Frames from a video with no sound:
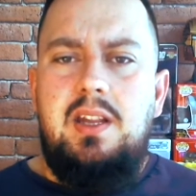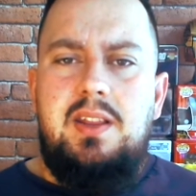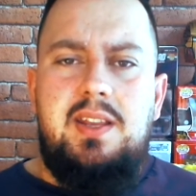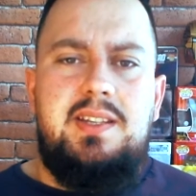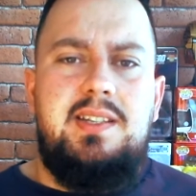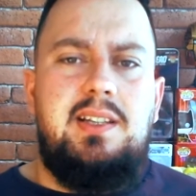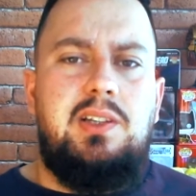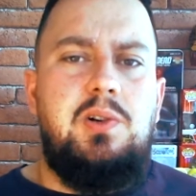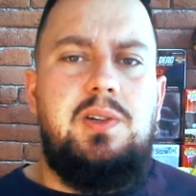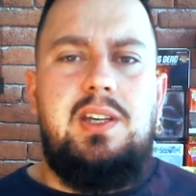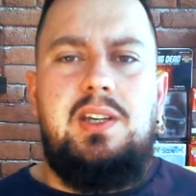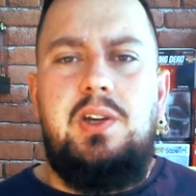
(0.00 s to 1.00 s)
This is a
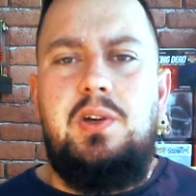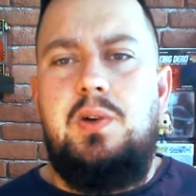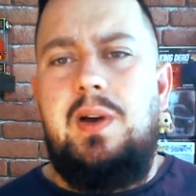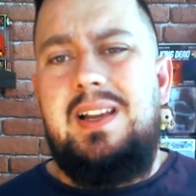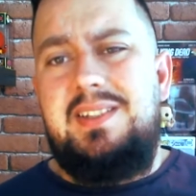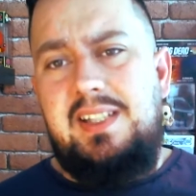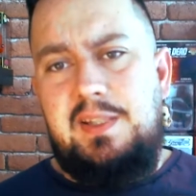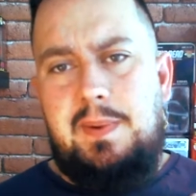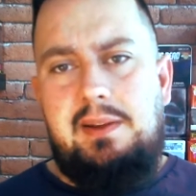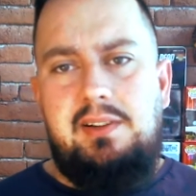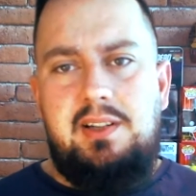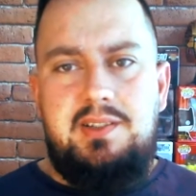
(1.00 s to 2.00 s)
Loki who hasn't
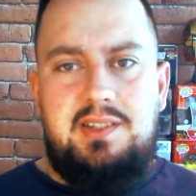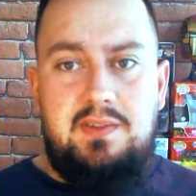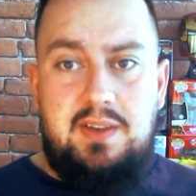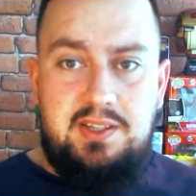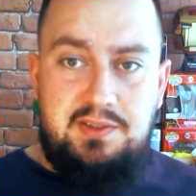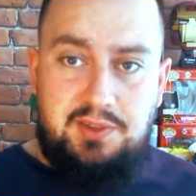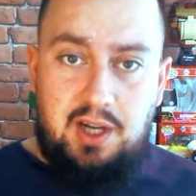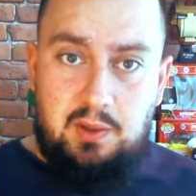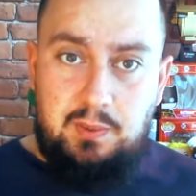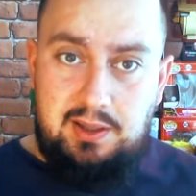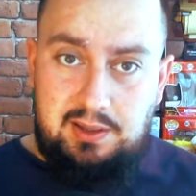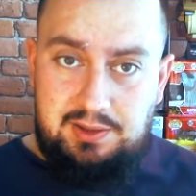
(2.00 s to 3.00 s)
experienced the events of
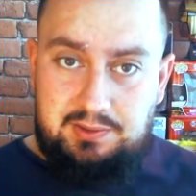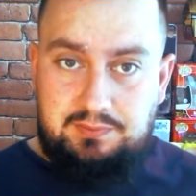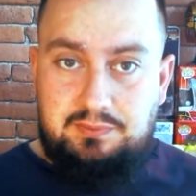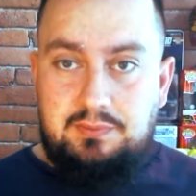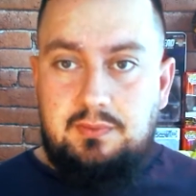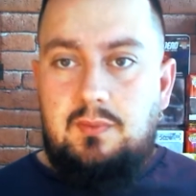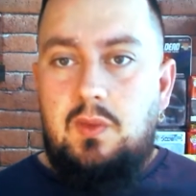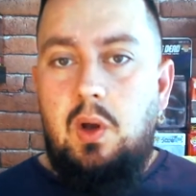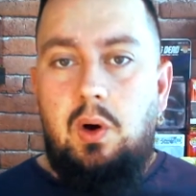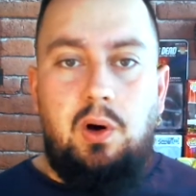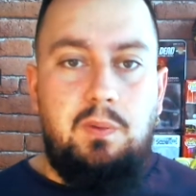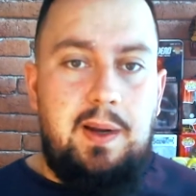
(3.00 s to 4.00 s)
Dark World
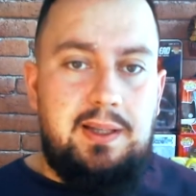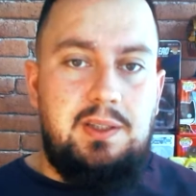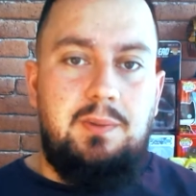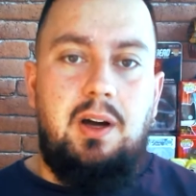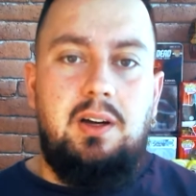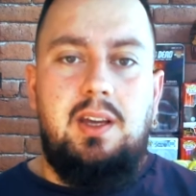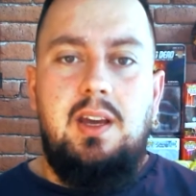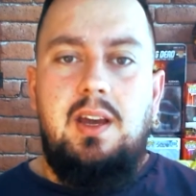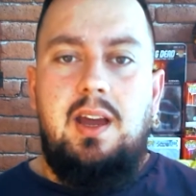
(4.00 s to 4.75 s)
or Ragnarok,